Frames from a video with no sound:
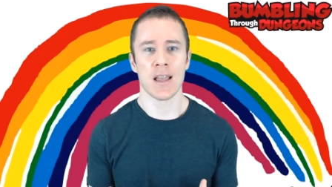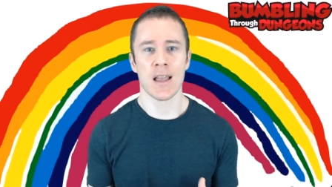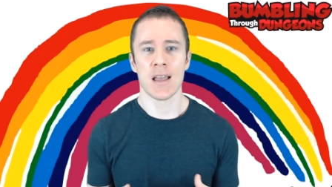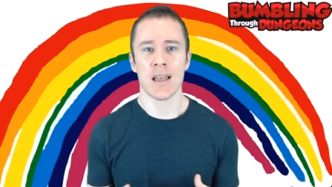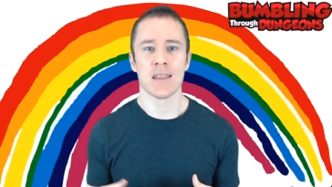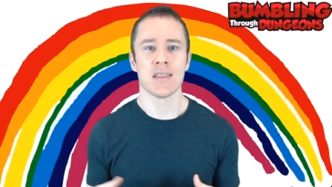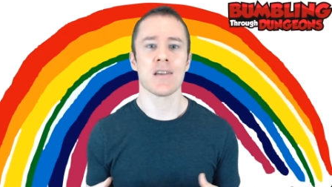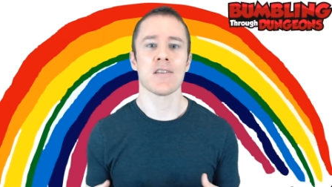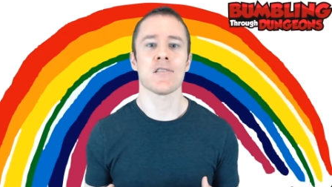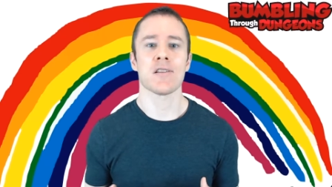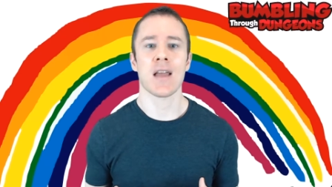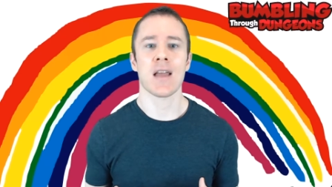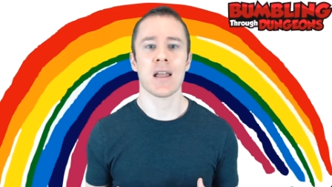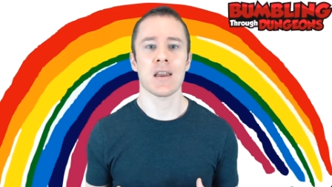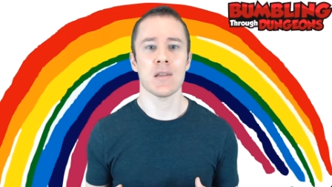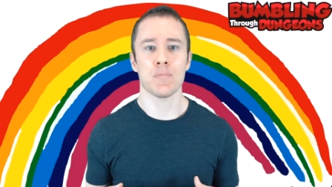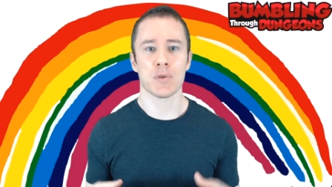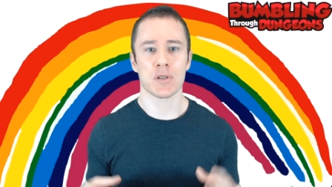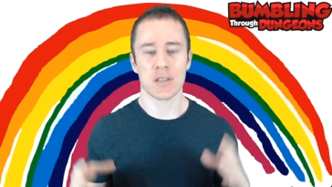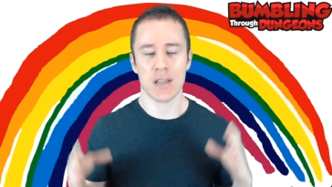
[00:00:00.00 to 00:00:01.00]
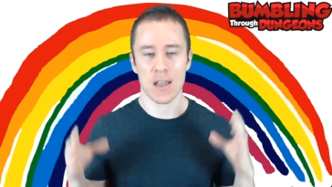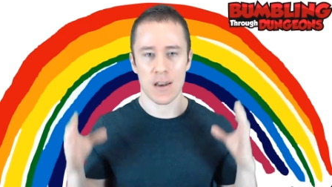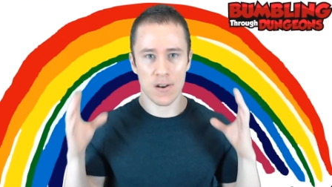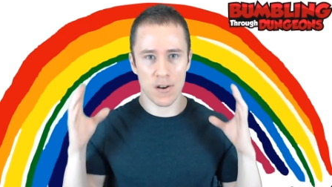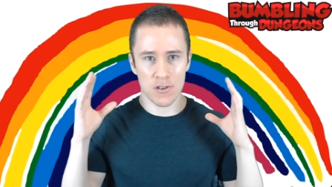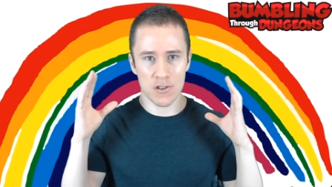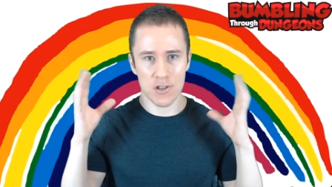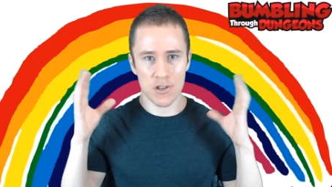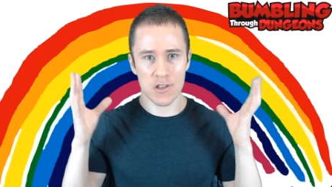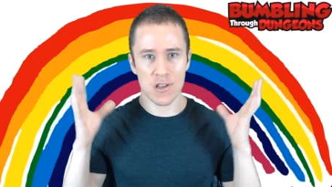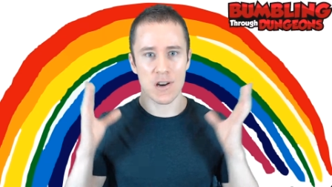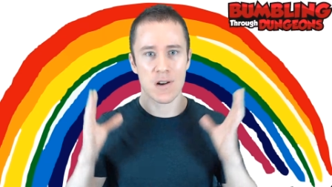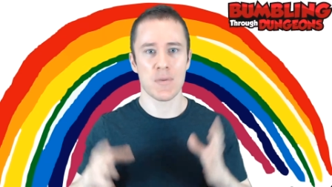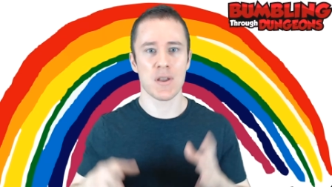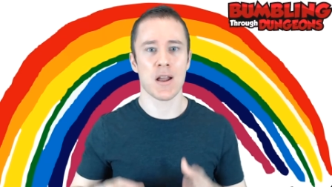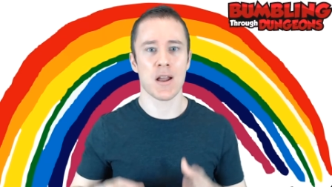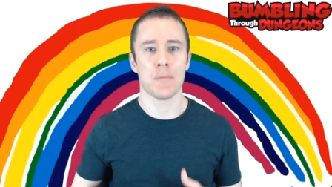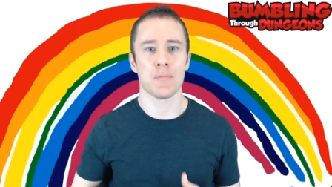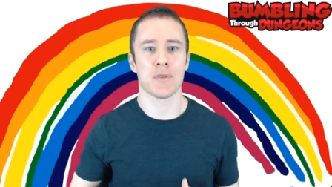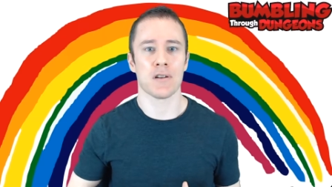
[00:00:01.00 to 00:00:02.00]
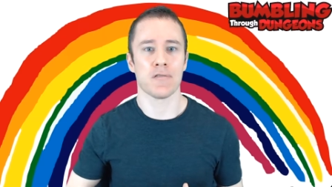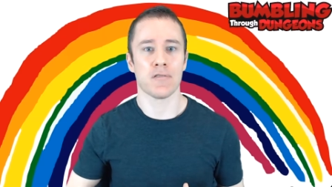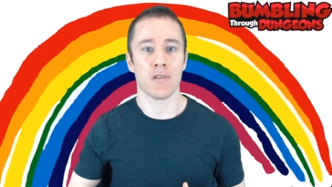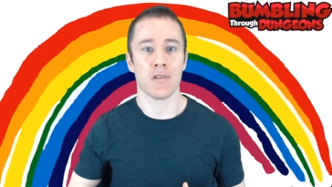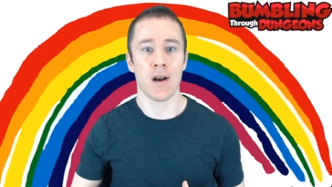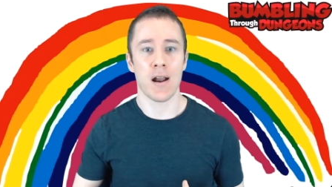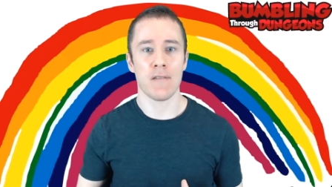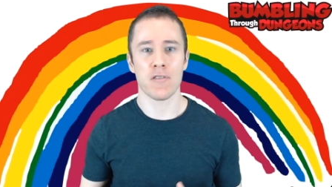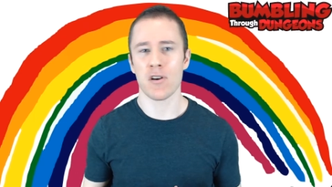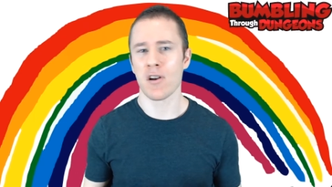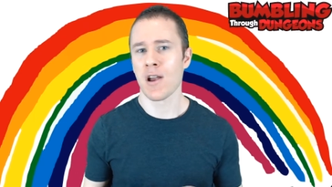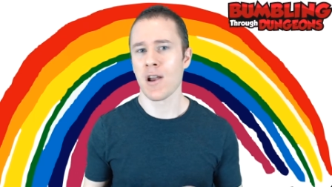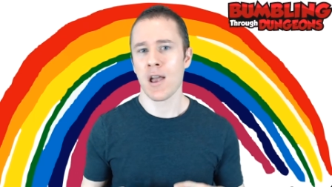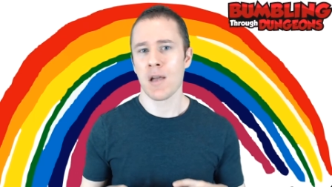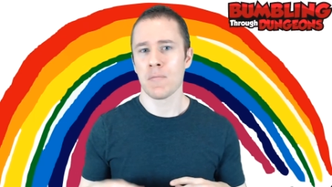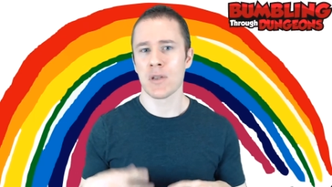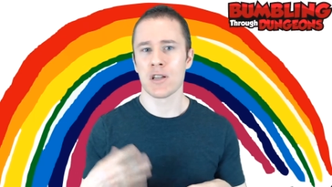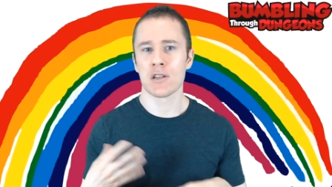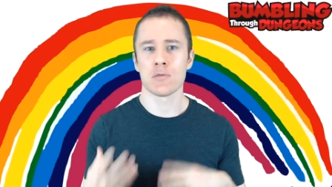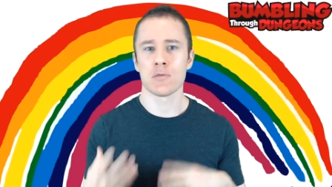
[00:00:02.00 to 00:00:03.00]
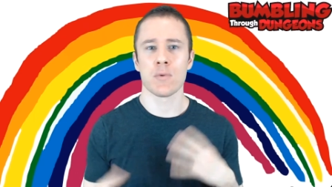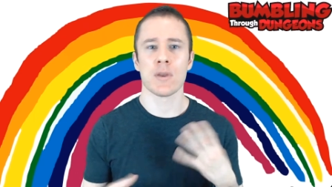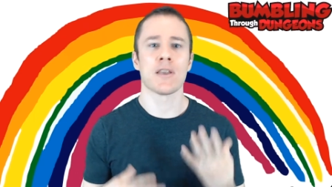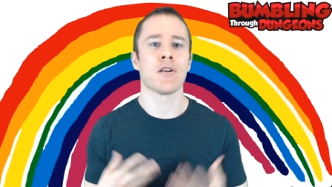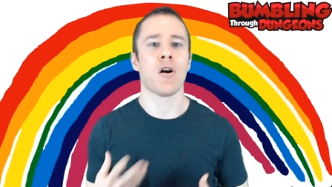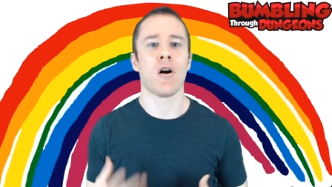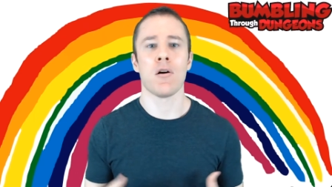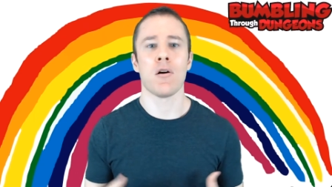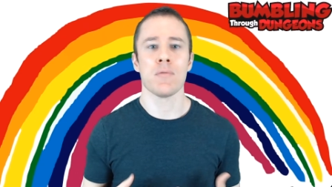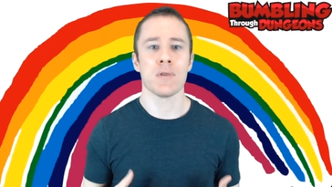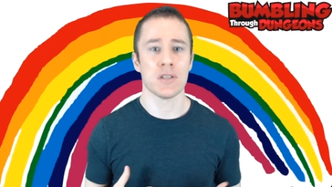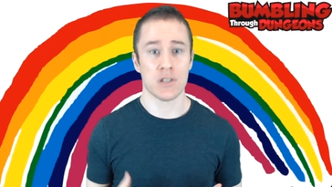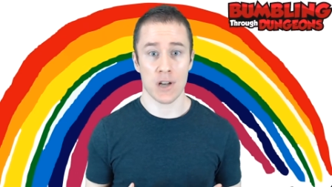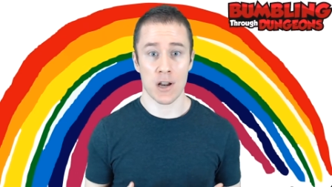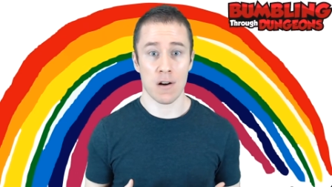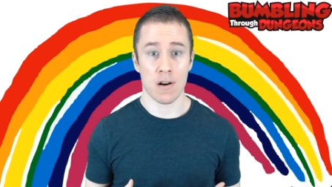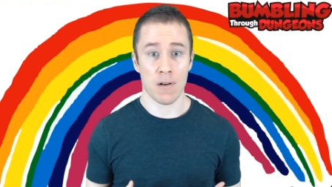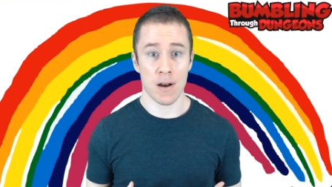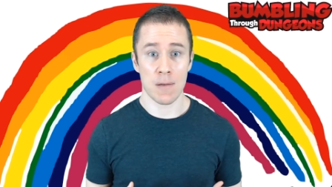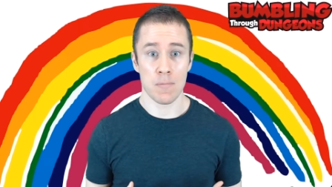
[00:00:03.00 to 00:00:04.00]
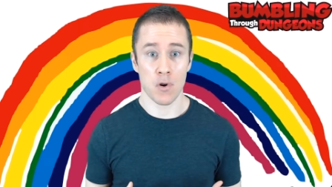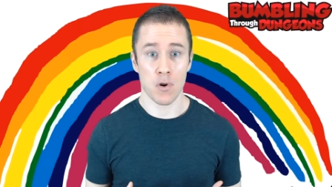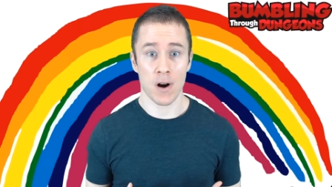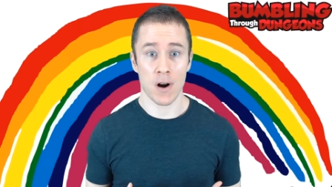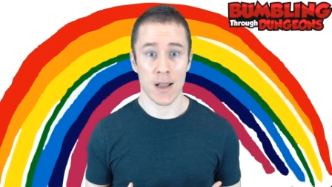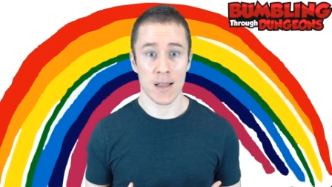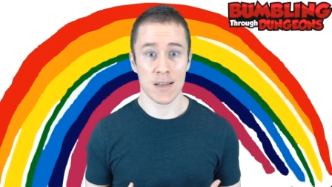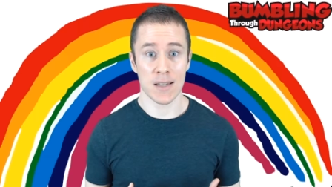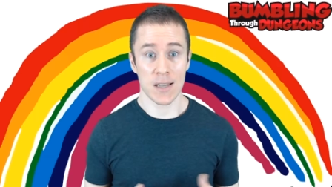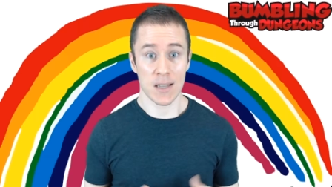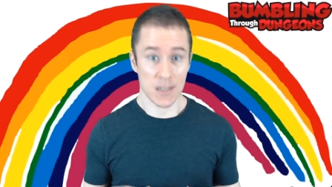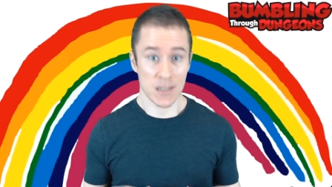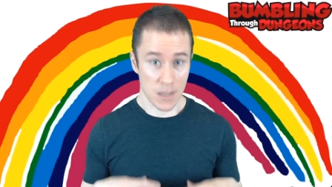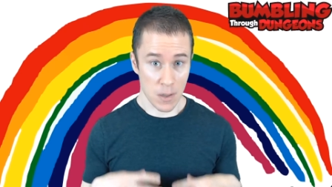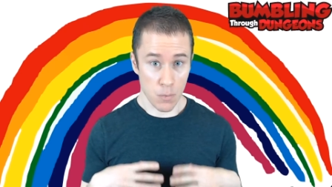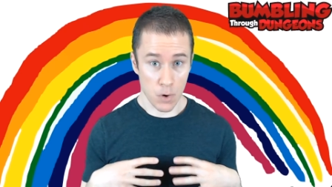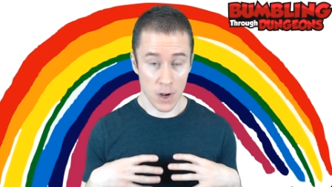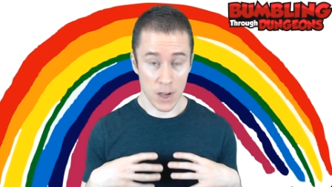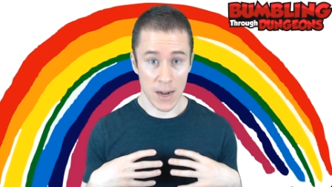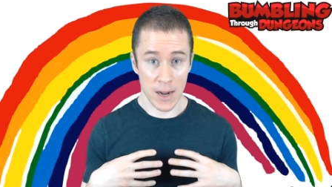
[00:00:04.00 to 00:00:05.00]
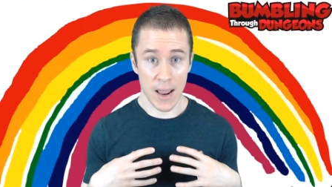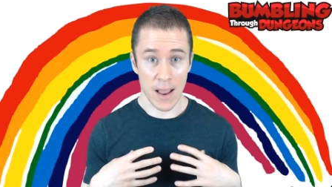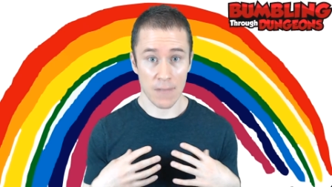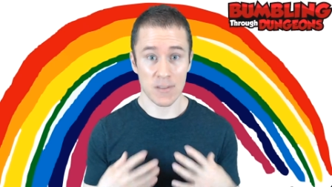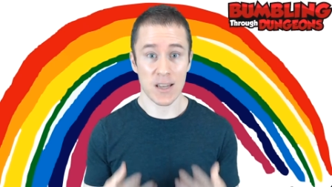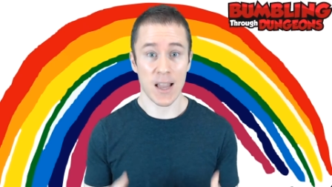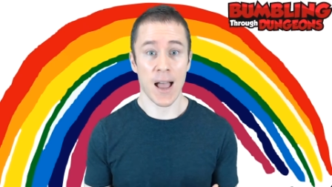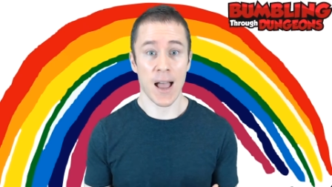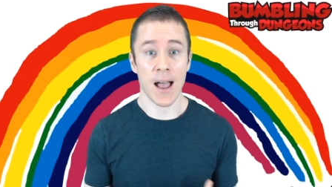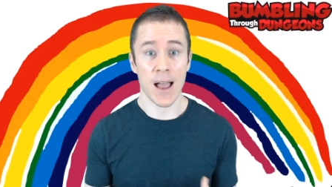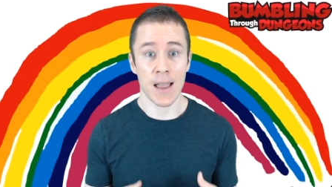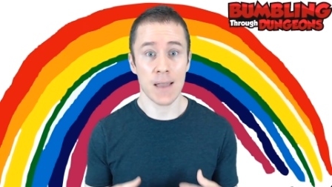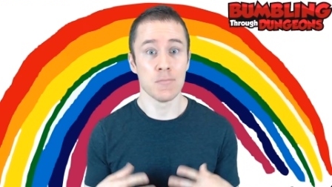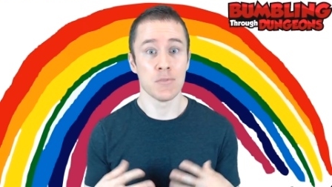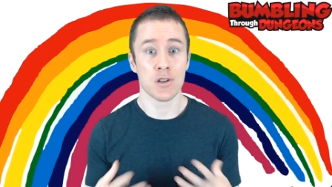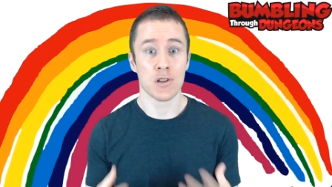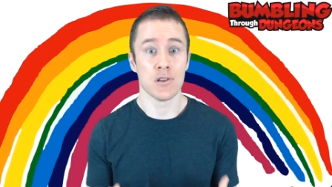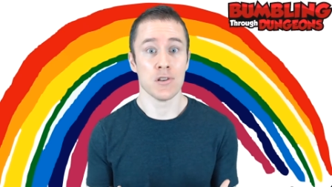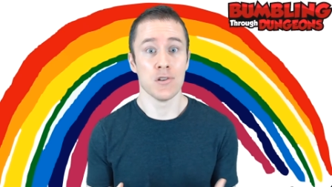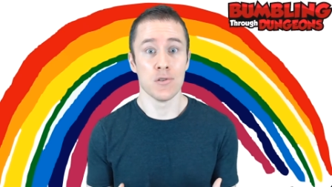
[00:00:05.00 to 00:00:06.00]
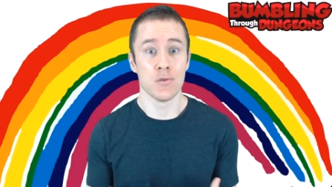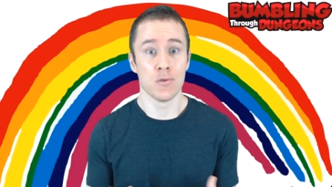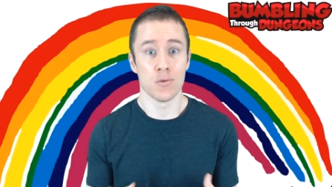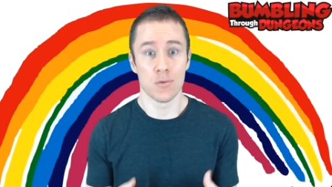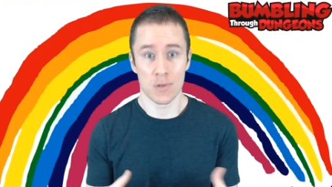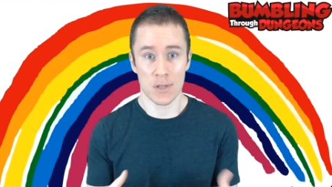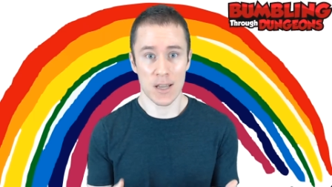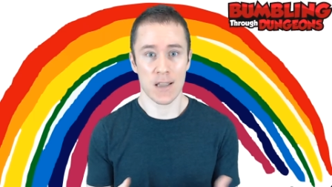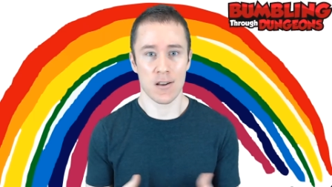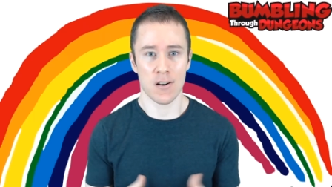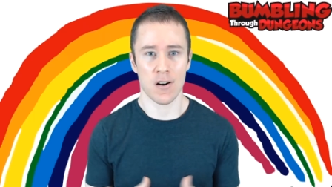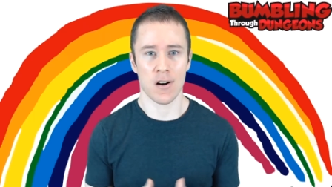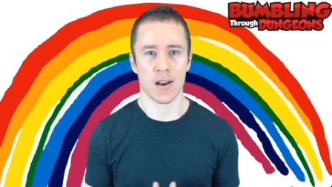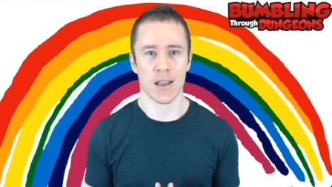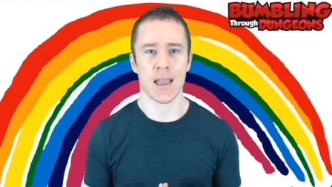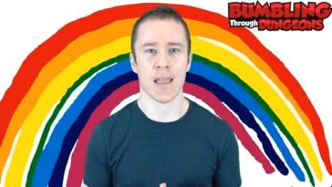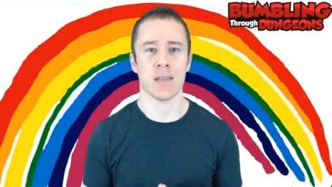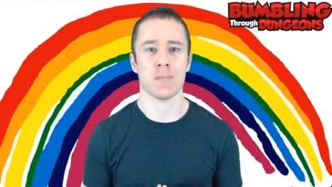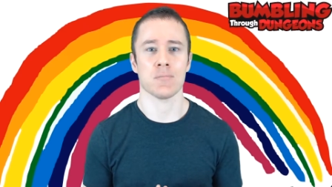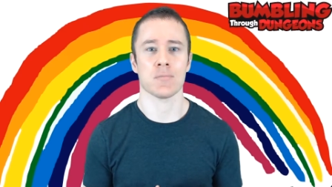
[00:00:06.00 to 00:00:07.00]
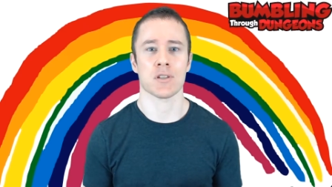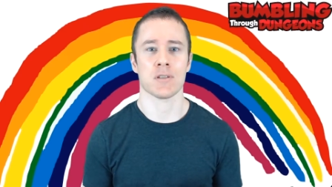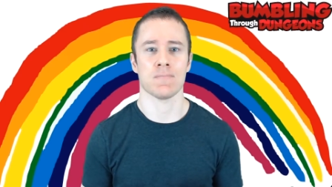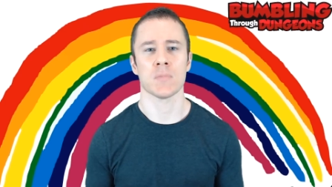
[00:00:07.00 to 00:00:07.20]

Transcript: The other 90% are just going to be up there forever because we can always generate more ideas than we're going to have time to use in our games.